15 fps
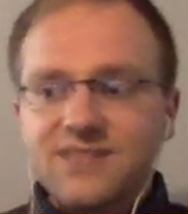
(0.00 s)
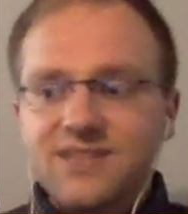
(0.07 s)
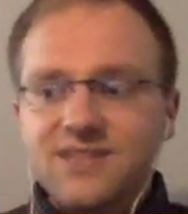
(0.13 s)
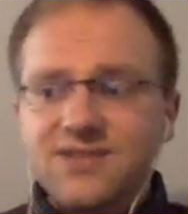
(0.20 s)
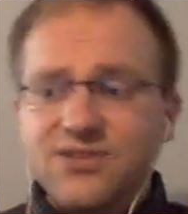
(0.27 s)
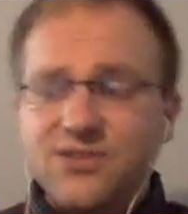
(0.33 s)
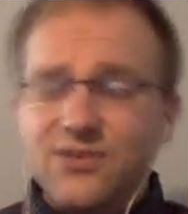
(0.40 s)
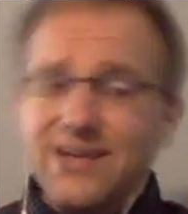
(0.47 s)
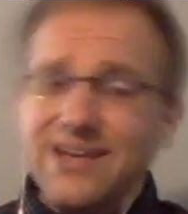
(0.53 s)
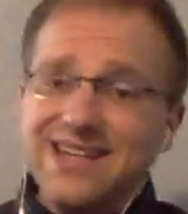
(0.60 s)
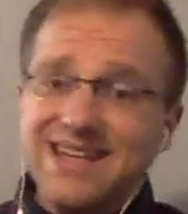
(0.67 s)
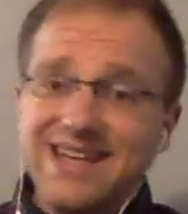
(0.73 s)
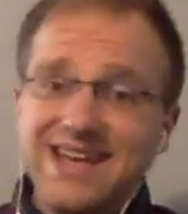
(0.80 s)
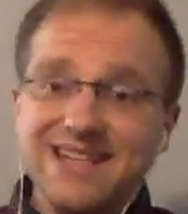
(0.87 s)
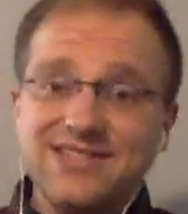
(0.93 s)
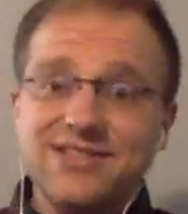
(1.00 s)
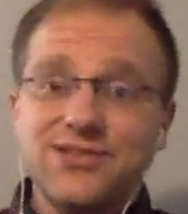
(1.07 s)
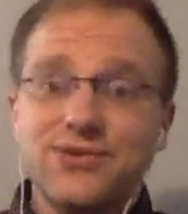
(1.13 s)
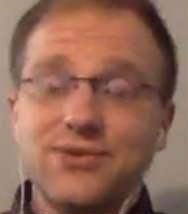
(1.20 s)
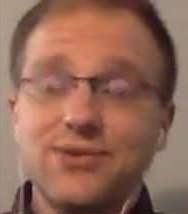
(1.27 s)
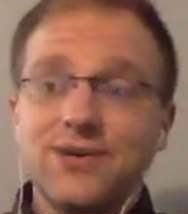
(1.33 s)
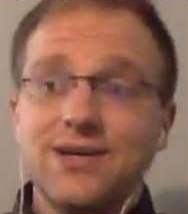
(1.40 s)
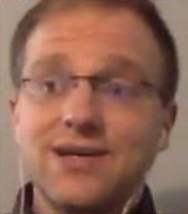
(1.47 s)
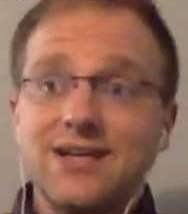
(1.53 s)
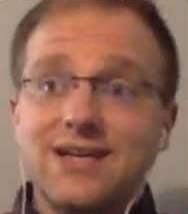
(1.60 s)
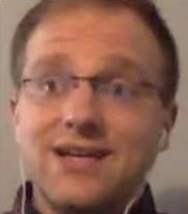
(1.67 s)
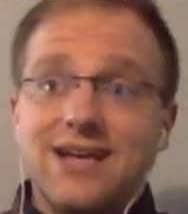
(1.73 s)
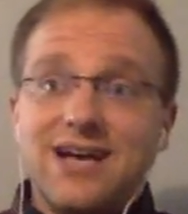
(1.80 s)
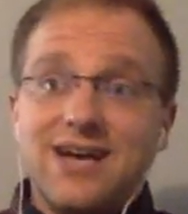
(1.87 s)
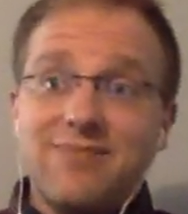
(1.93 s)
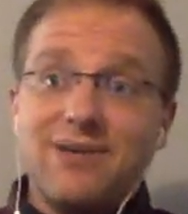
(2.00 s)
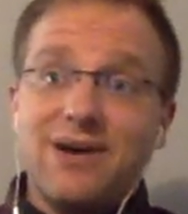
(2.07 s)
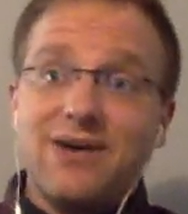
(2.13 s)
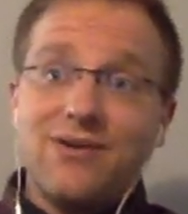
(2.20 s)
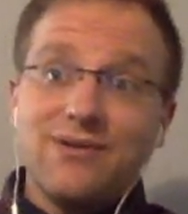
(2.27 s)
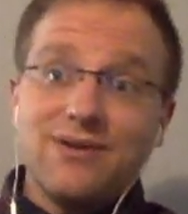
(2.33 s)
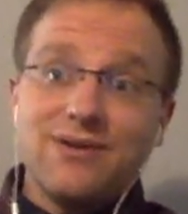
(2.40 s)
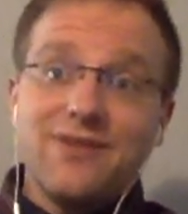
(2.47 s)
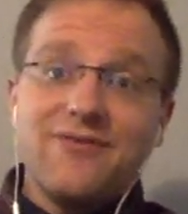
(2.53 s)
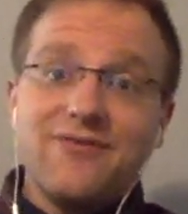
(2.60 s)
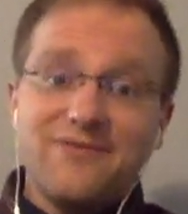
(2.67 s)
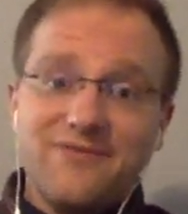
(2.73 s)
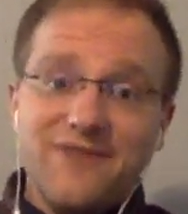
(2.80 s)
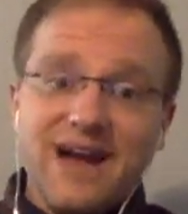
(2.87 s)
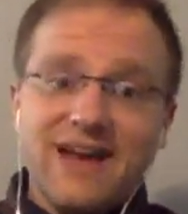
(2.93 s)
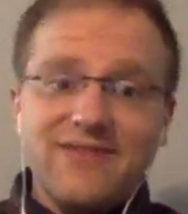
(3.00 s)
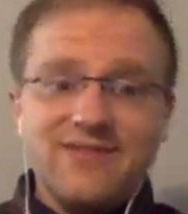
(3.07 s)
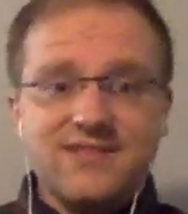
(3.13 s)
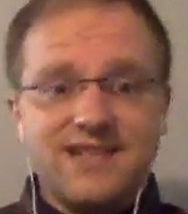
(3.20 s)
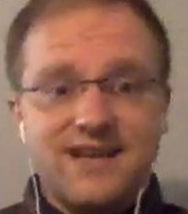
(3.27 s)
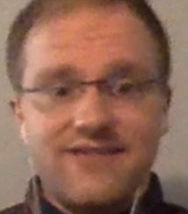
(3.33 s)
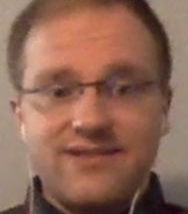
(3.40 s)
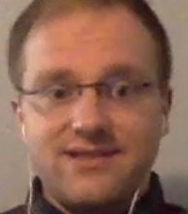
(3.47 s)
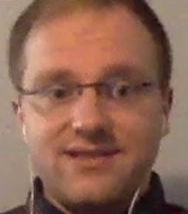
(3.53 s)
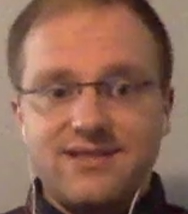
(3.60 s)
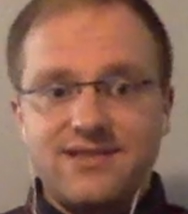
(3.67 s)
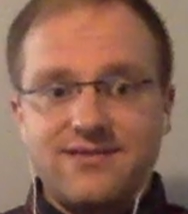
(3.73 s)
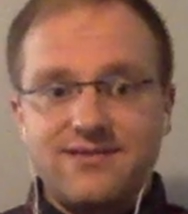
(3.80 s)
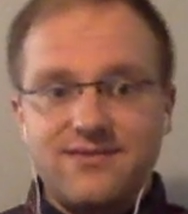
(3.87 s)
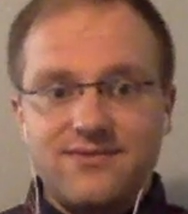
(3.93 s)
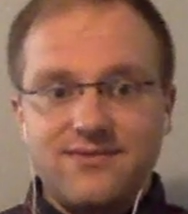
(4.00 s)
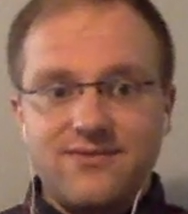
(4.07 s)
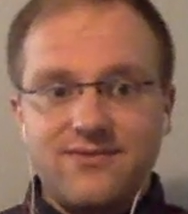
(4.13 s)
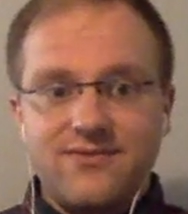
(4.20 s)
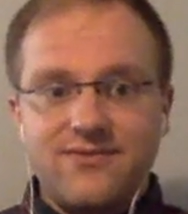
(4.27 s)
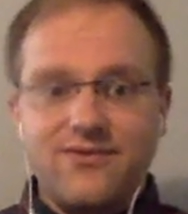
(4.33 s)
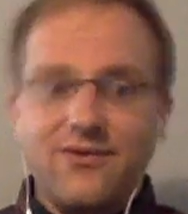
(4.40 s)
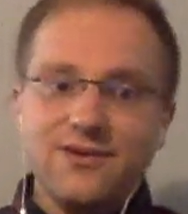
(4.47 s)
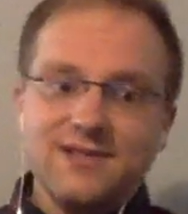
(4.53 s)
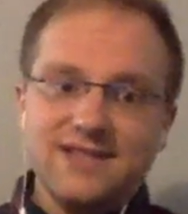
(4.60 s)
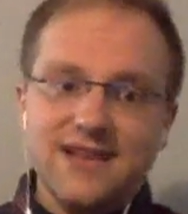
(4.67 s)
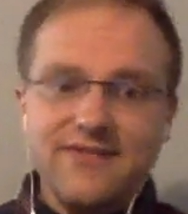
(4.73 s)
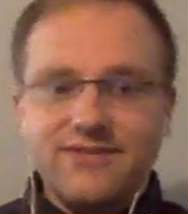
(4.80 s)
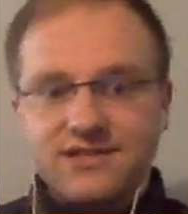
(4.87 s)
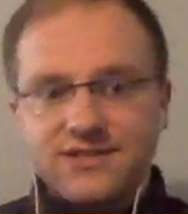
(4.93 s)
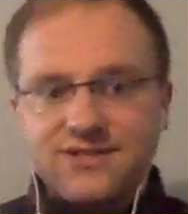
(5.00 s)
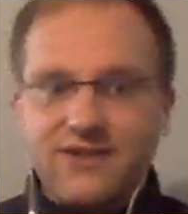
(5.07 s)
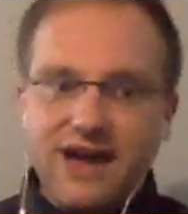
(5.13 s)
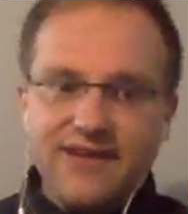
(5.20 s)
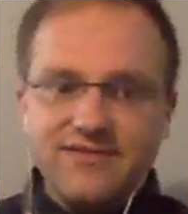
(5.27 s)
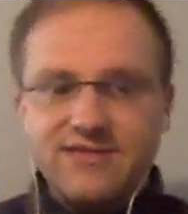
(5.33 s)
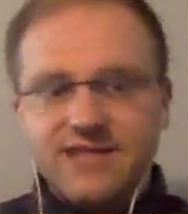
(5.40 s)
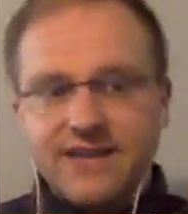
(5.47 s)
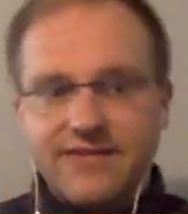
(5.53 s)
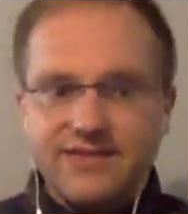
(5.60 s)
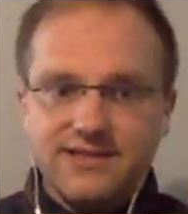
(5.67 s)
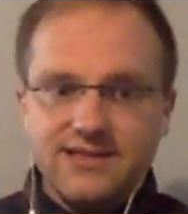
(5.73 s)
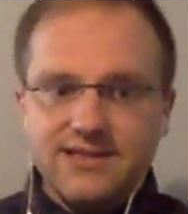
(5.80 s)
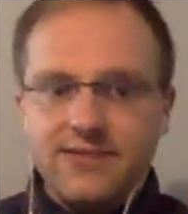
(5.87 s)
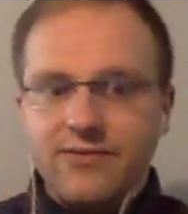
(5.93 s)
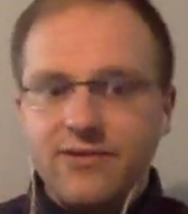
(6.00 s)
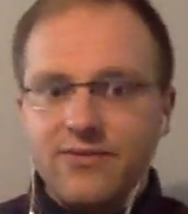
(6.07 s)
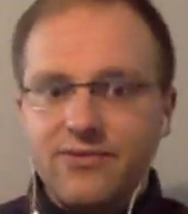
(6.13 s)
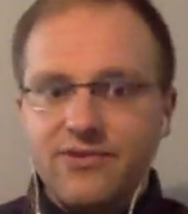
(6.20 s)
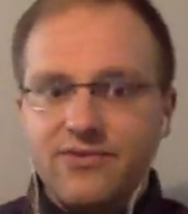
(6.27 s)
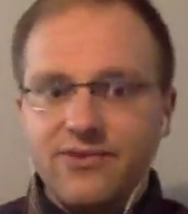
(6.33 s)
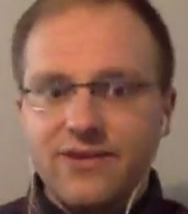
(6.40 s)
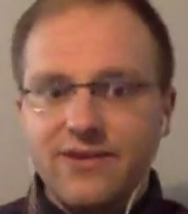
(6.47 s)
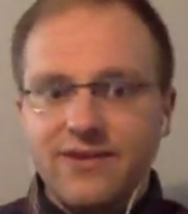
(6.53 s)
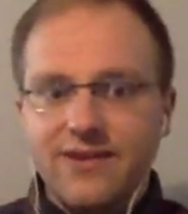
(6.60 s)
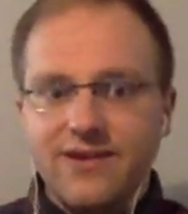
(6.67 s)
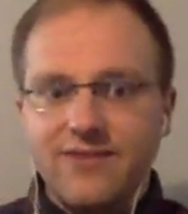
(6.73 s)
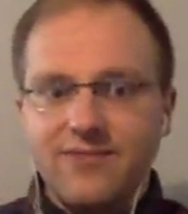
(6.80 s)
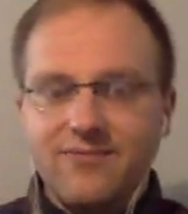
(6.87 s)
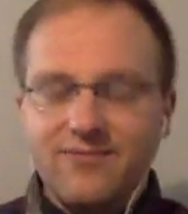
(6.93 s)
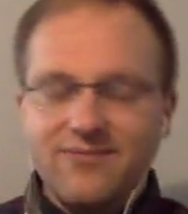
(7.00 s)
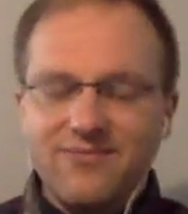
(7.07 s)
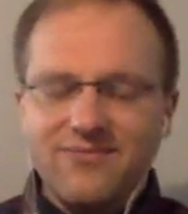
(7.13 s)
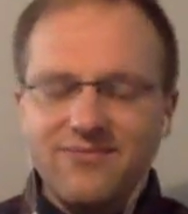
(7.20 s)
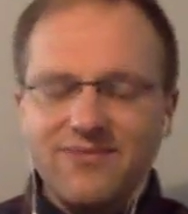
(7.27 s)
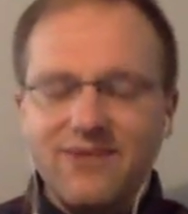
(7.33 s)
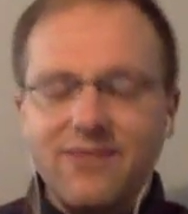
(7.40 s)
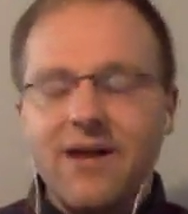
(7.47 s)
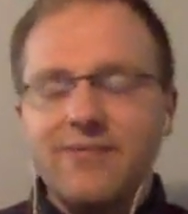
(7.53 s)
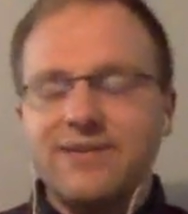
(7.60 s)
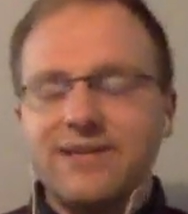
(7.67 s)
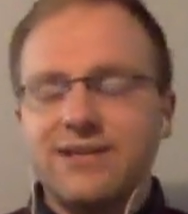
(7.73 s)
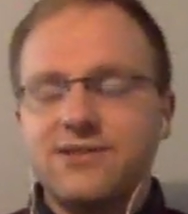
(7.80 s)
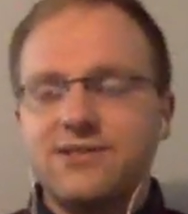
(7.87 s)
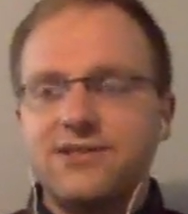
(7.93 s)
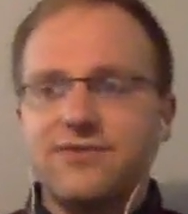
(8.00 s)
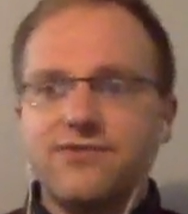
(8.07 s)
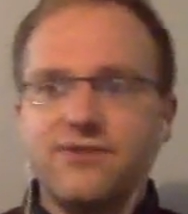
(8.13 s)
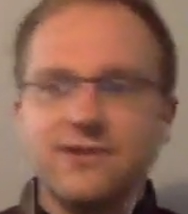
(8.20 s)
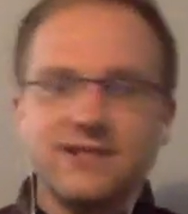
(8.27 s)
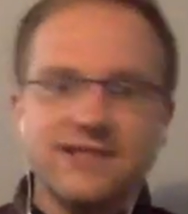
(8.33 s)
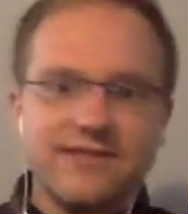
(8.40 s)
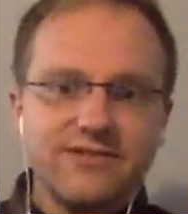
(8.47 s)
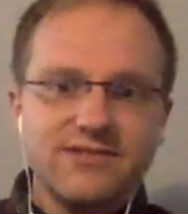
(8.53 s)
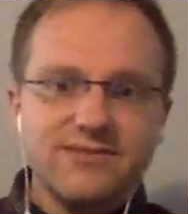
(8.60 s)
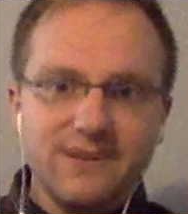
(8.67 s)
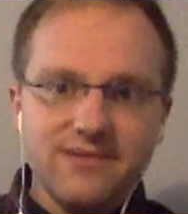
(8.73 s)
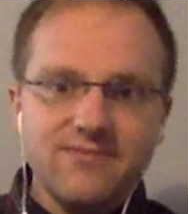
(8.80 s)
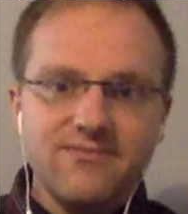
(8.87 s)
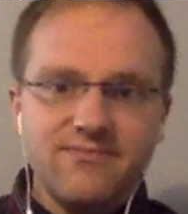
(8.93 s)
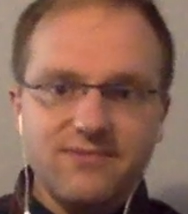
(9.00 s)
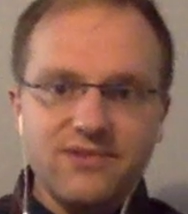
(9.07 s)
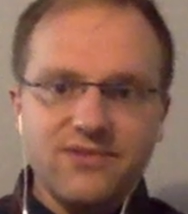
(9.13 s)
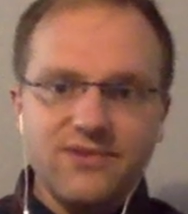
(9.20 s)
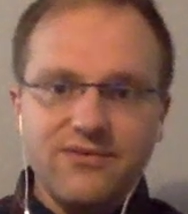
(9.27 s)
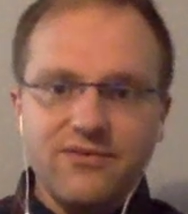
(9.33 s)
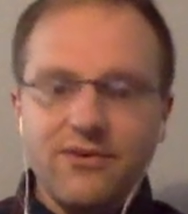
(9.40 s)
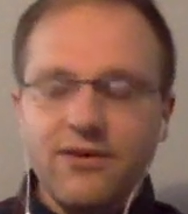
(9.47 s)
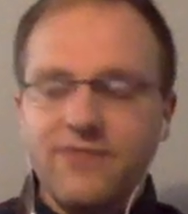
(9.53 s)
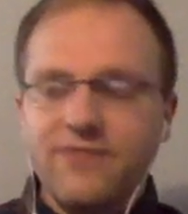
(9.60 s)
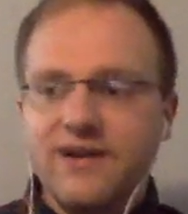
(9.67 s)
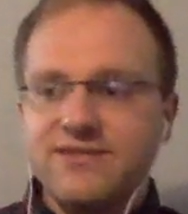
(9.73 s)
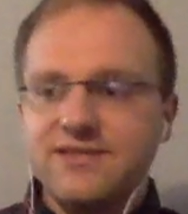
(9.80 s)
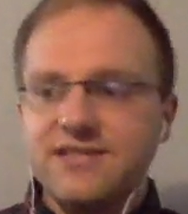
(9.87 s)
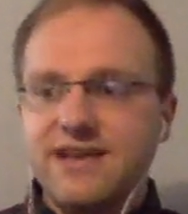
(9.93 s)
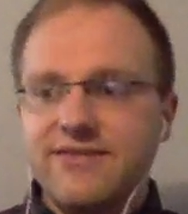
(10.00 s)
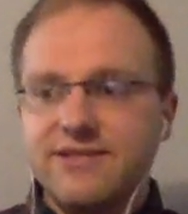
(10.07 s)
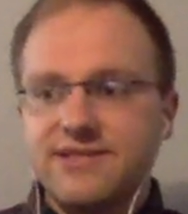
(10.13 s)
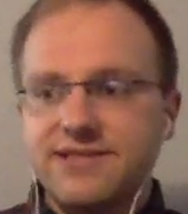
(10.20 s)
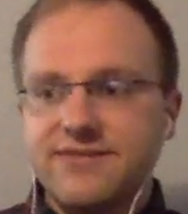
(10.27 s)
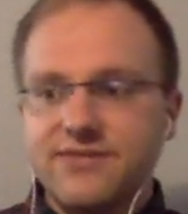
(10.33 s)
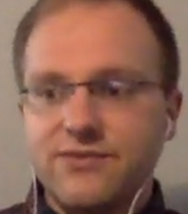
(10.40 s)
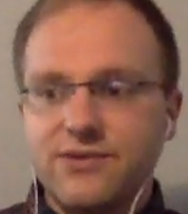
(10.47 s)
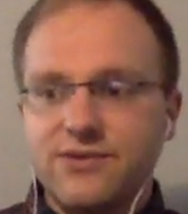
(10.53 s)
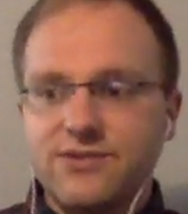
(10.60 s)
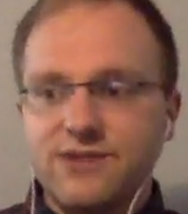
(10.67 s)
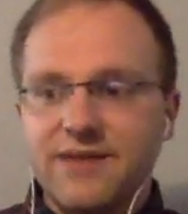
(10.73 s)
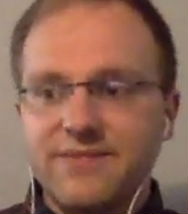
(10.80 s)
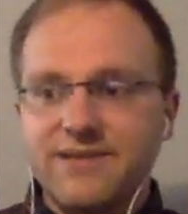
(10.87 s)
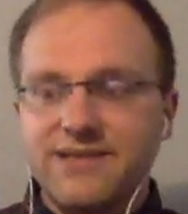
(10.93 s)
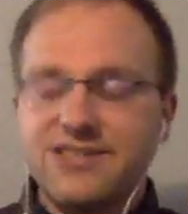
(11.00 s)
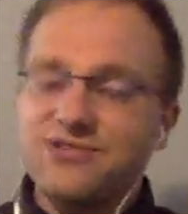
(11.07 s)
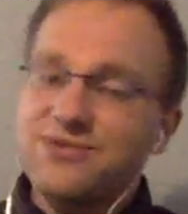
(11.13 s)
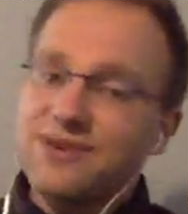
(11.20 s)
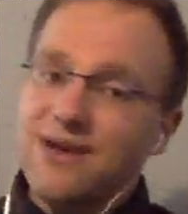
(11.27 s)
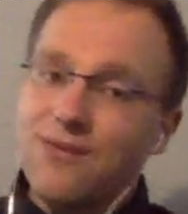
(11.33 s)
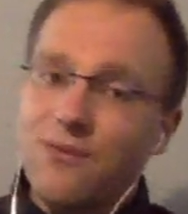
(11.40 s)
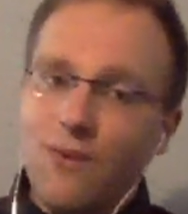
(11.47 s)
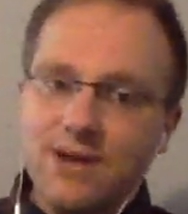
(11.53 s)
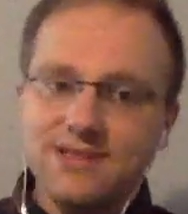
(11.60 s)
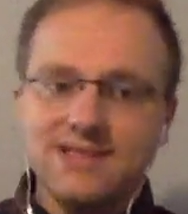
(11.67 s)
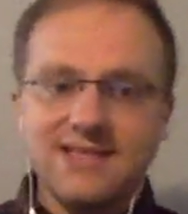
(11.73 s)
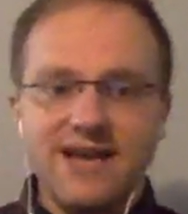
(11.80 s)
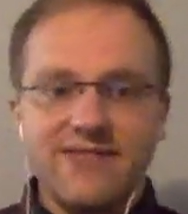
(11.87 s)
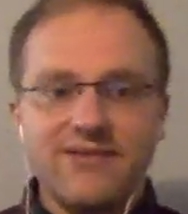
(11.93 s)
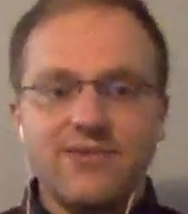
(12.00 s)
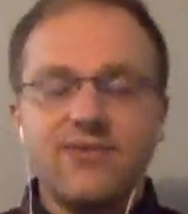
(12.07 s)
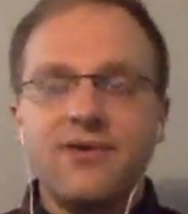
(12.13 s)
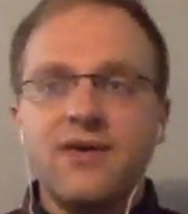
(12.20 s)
So we need to get to about 5/7, 4/7, 5/7, somewhere between there. Probably closer to 4/7, but between 4 and 5/7 of the world's population. We're at 1/7.